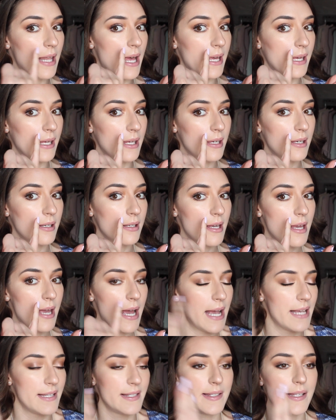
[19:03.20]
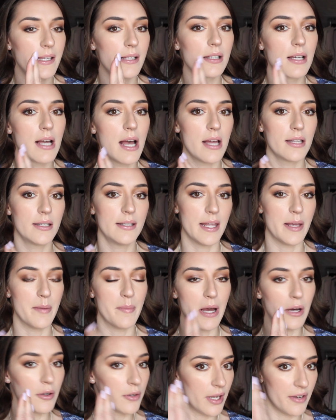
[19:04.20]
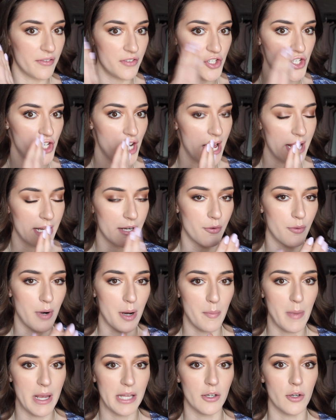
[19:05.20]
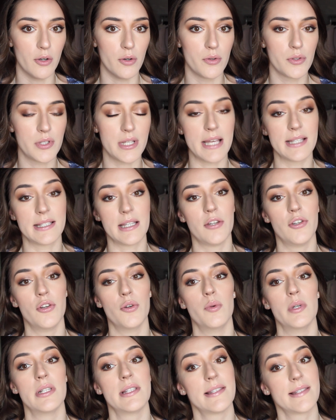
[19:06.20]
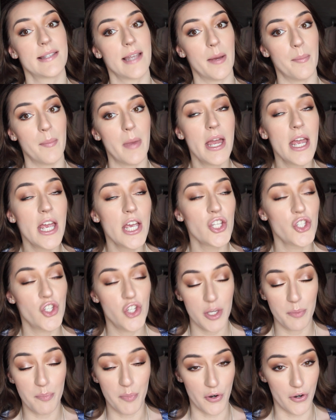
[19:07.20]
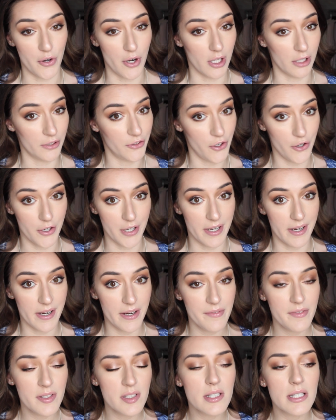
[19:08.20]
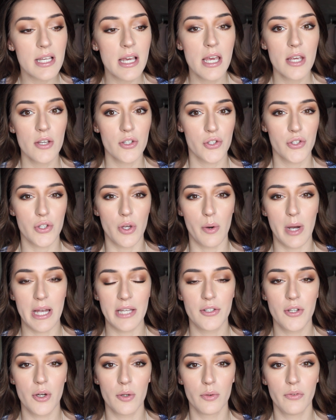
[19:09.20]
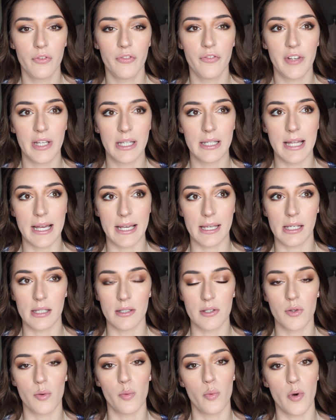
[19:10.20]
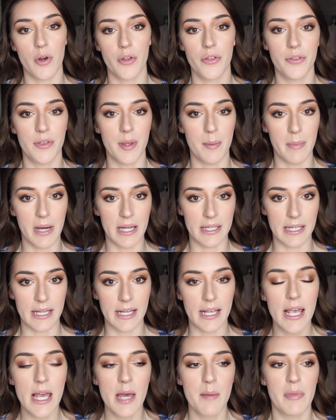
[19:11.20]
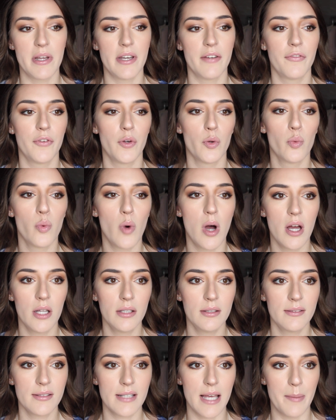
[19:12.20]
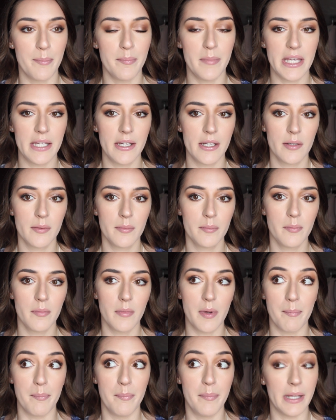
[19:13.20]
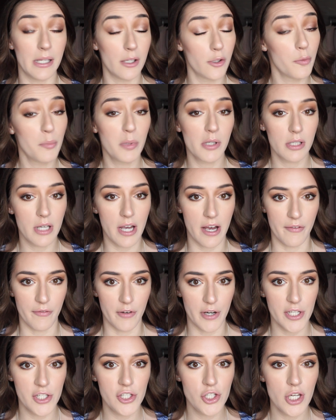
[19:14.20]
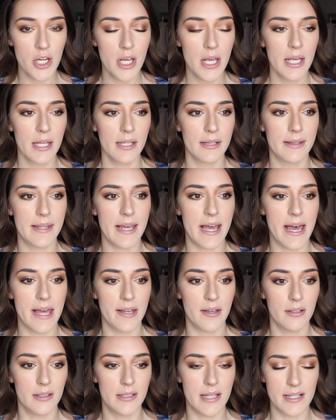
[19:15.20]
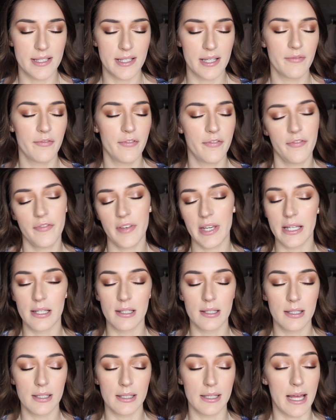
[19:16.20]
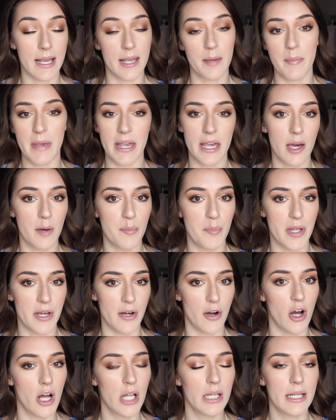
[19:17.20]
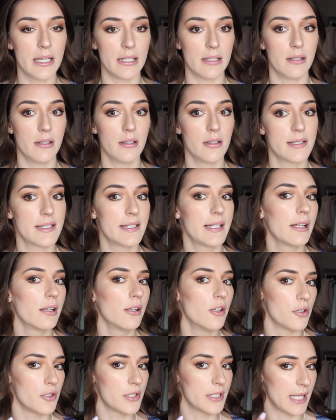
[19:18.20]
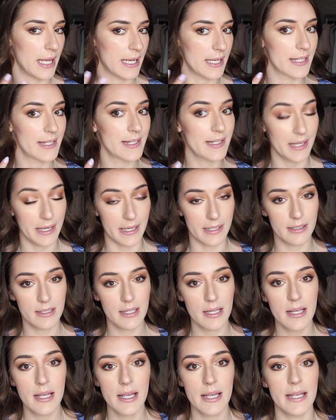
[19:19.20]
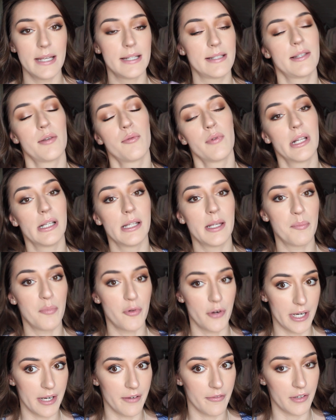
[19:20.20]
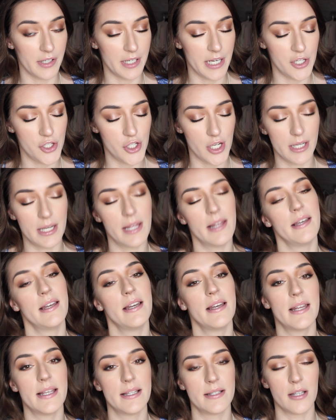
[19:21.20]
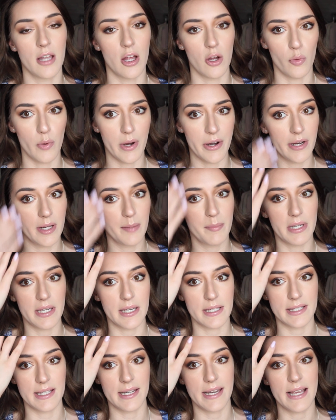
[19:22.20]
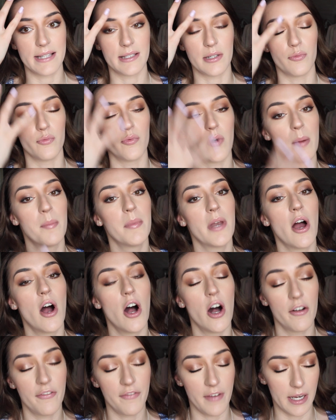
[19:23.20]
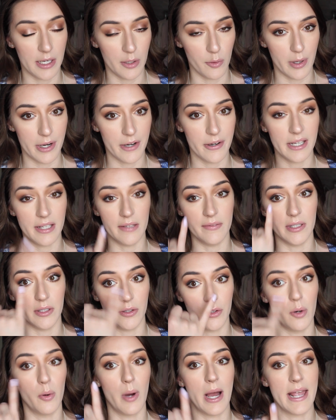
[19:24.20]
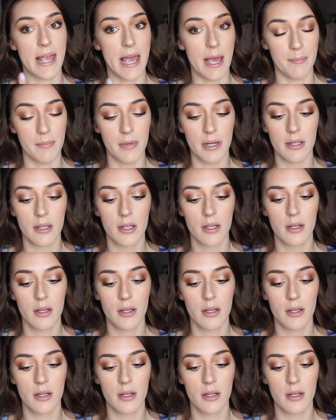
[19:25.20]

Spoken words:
like I still got the amount of shine around my nose as I do with some cheaper alternatives, so I don't feel like it's worth the money. But if you want a medium buildable coverage that doesn't feel like makeup at all and still looks like skin, it's a really pretty foundation, and it is long wearing because it hasn't rubbed off anywhere even though I am